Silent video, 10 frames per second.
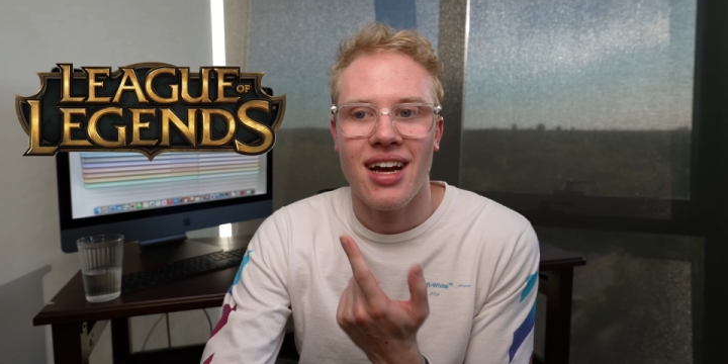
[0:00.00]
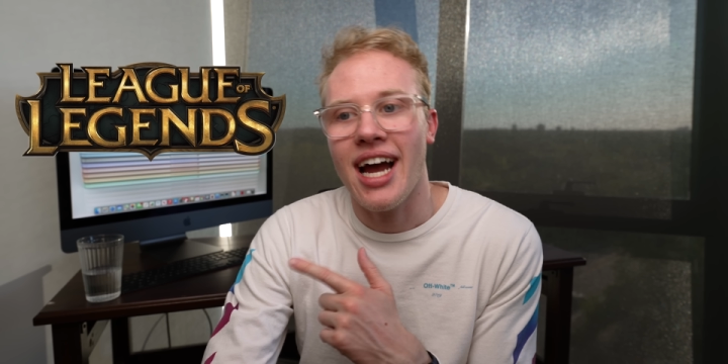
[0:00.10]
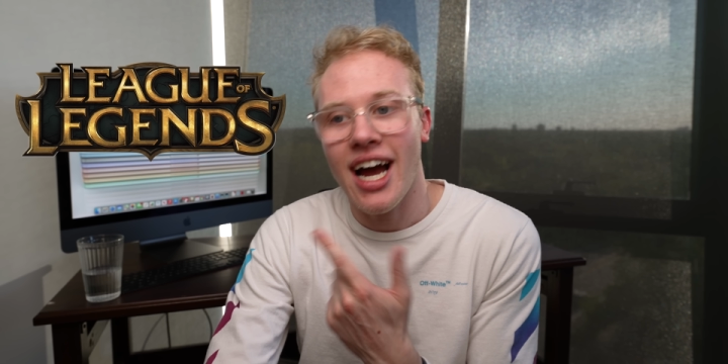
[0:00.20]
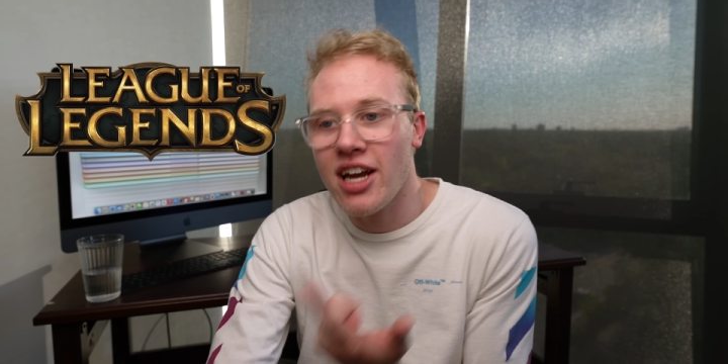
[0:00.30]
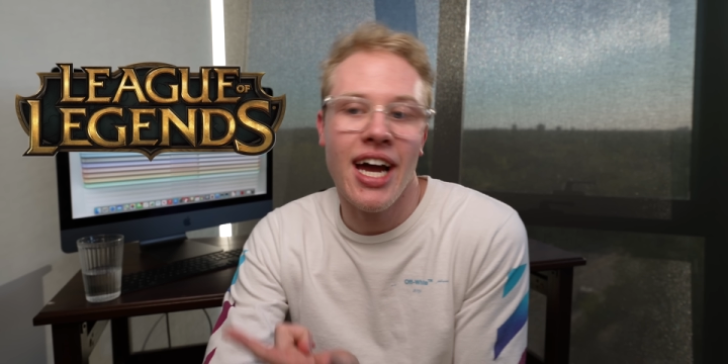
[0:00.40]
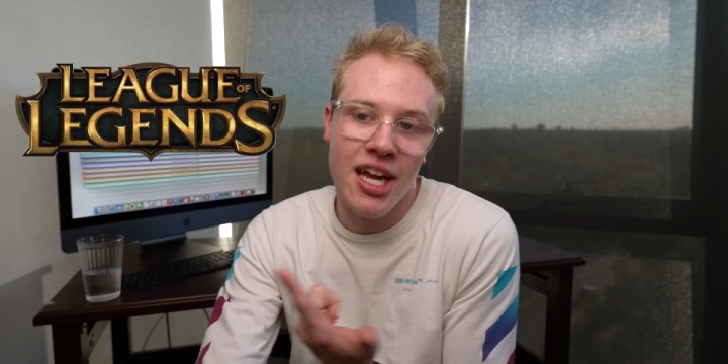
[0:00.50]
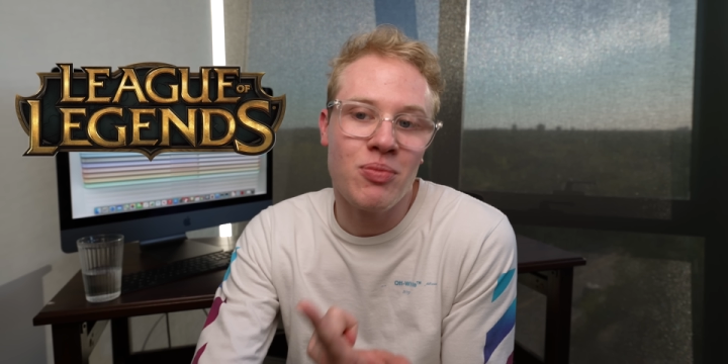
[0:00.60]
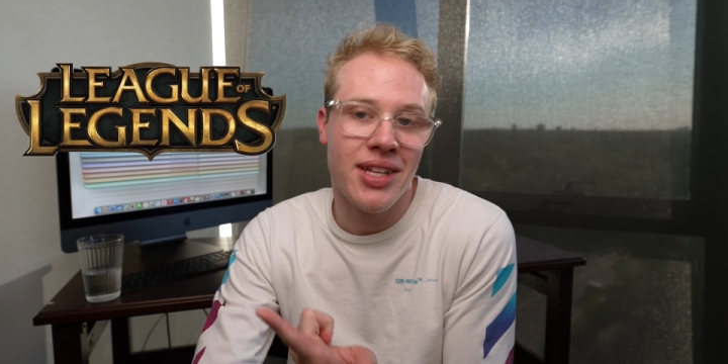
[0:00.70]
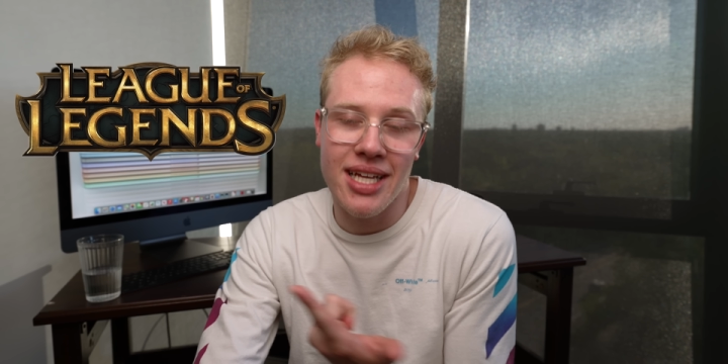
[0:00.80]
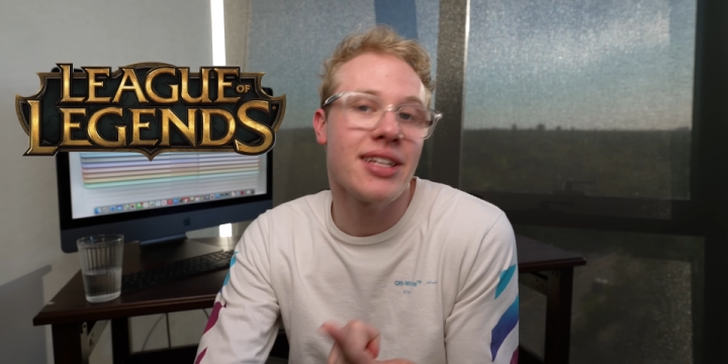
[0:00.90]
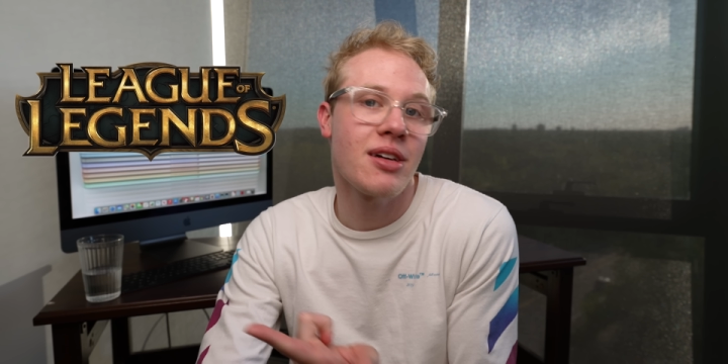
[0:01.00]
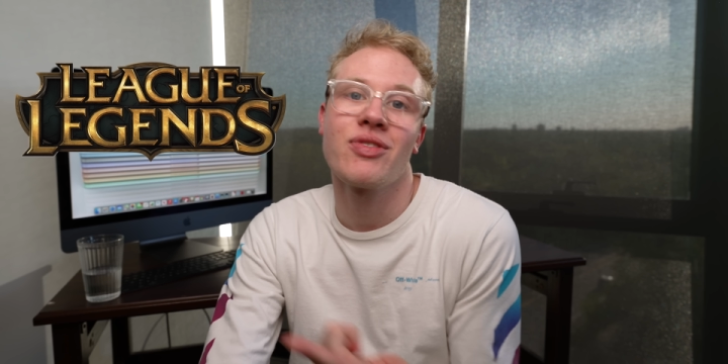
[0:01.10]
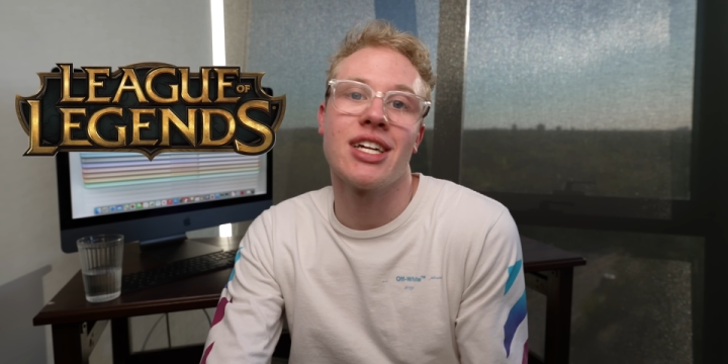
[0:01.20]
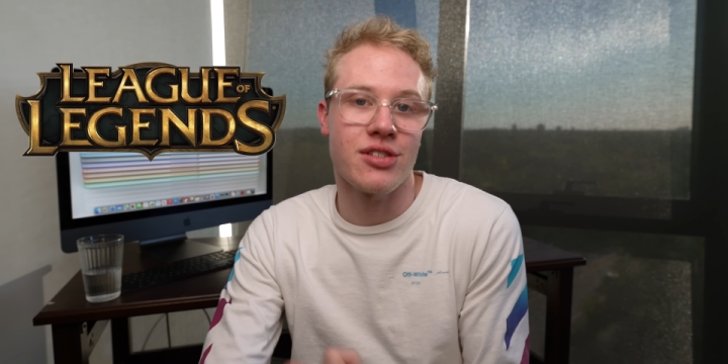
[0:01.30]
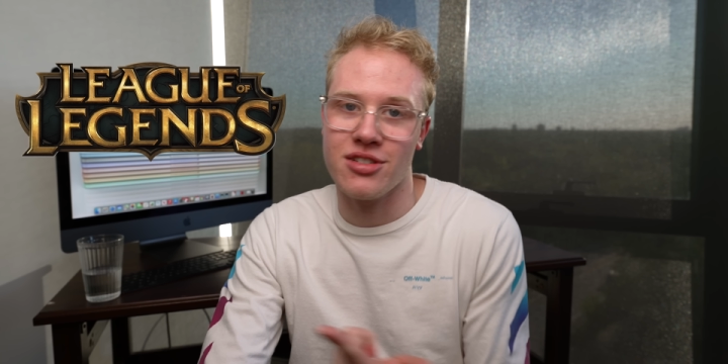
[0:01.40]
I, I, I, can play like League of
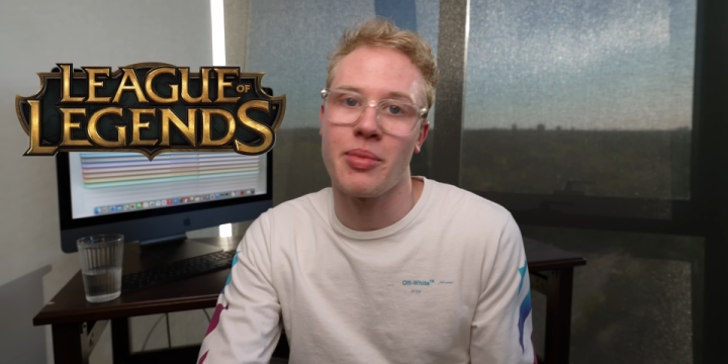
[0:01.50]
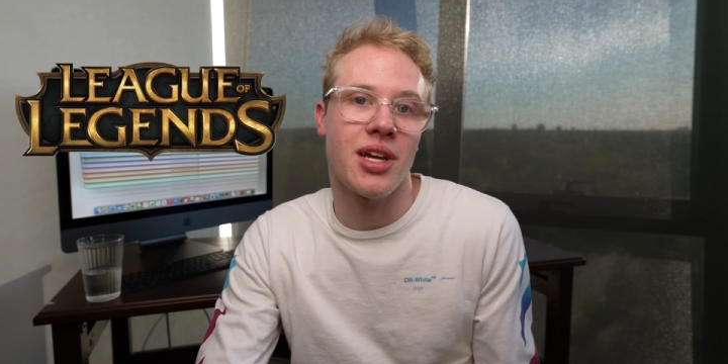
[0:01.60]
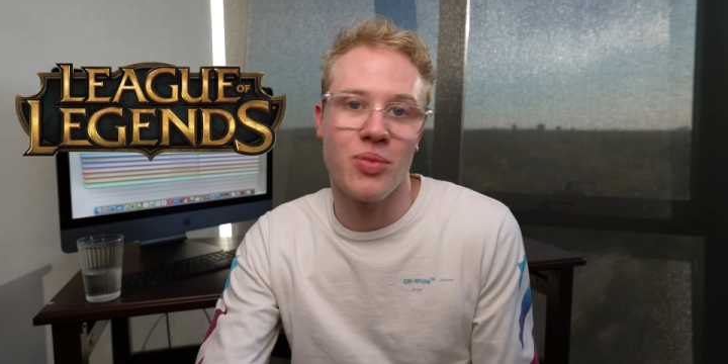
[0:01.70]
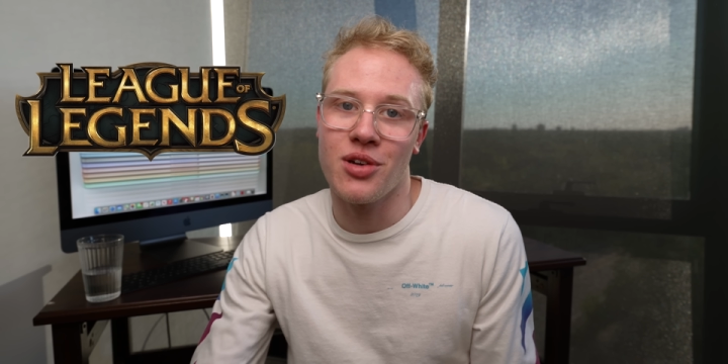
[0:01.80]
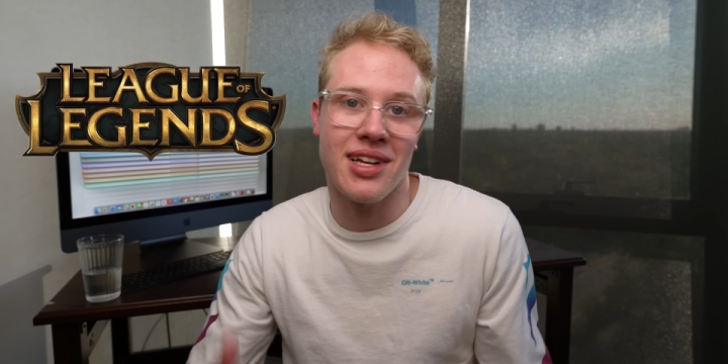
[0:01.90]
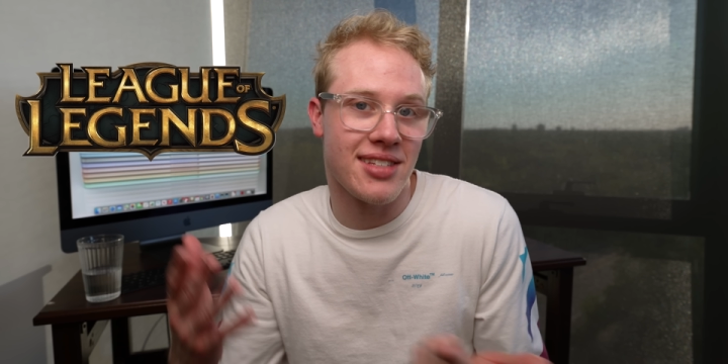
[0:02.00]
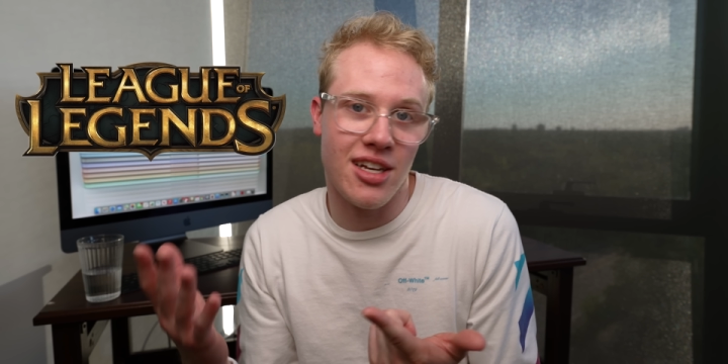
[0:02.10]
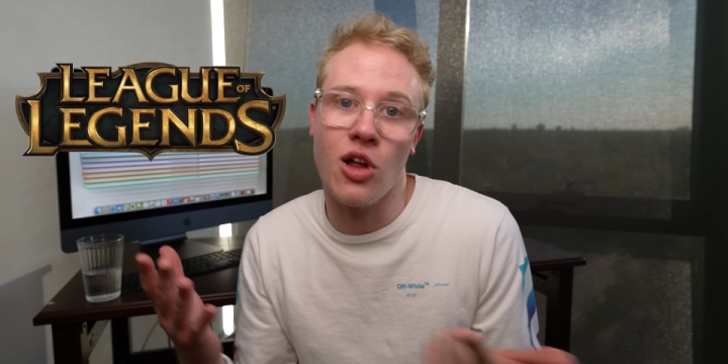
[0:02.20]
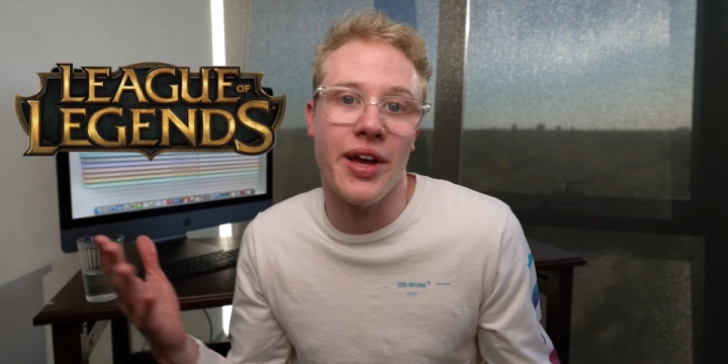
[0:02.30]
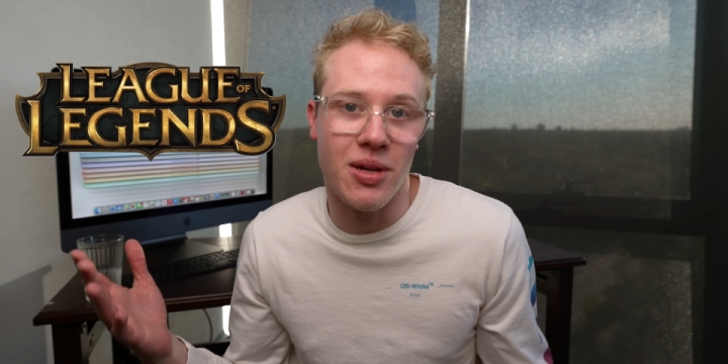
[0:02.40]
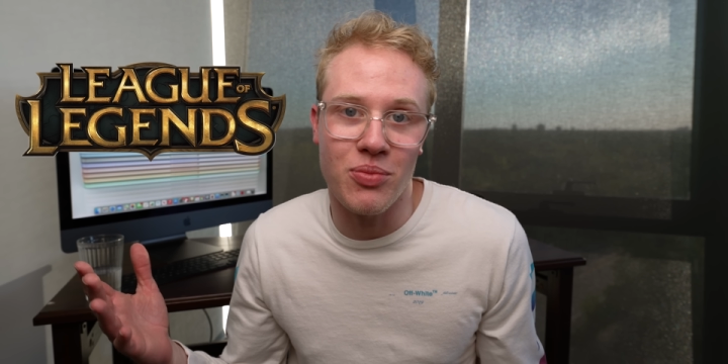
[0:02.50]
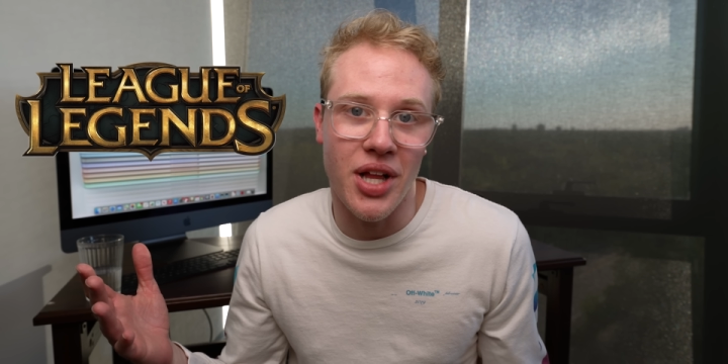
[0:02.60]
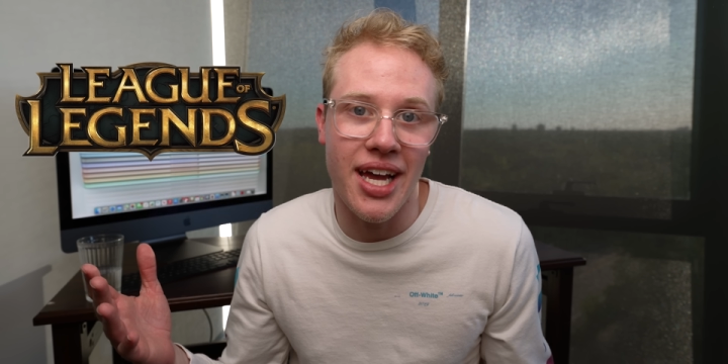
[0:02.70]
Legends on my computer. That's like all I can play.